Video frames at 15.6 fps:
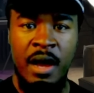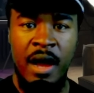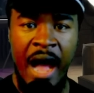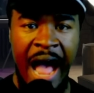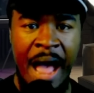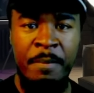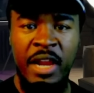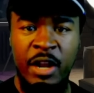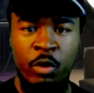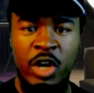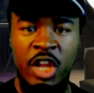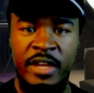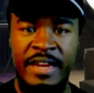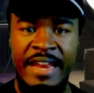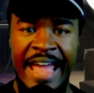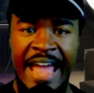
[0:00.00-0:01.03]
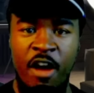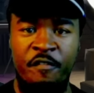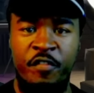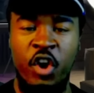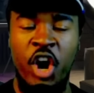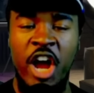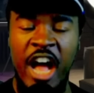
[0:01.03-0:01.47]
I'm literally looking
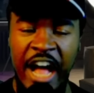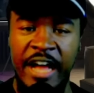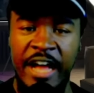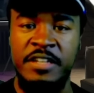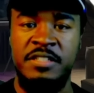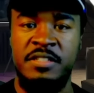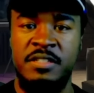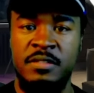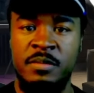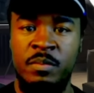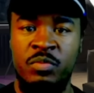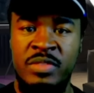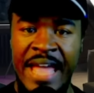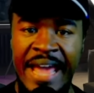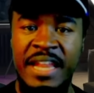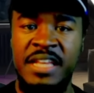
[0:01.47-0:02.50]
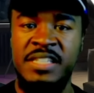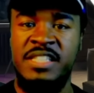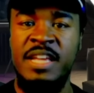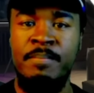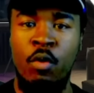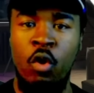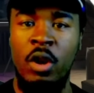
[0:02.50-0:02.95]
out for us. That is
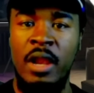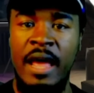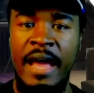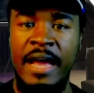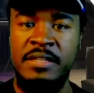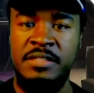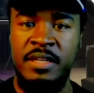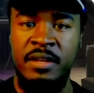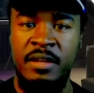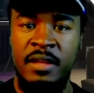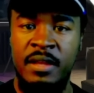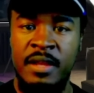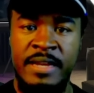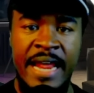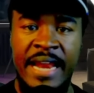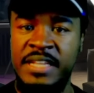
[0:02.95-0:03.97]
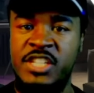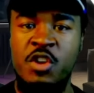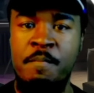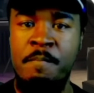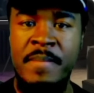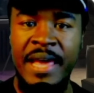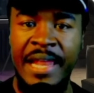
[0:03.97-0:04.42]
demoralizing. That is
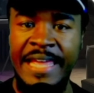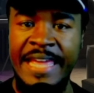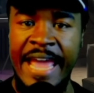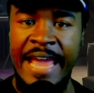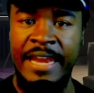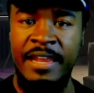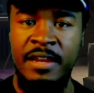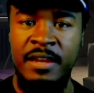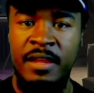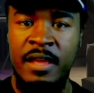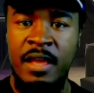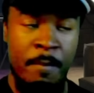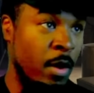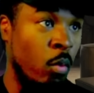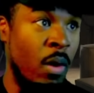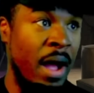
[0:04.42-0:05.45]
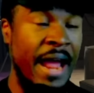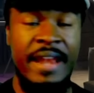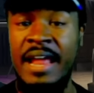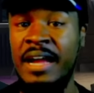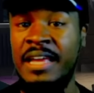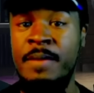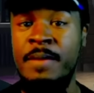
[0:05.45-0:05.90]
humiliating. But why
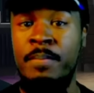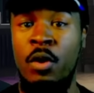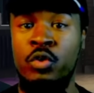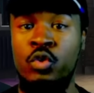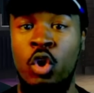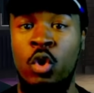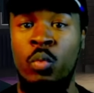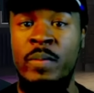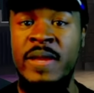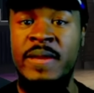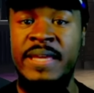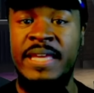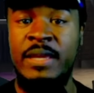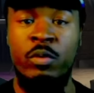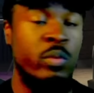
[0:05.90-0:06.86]
not keep on doing it?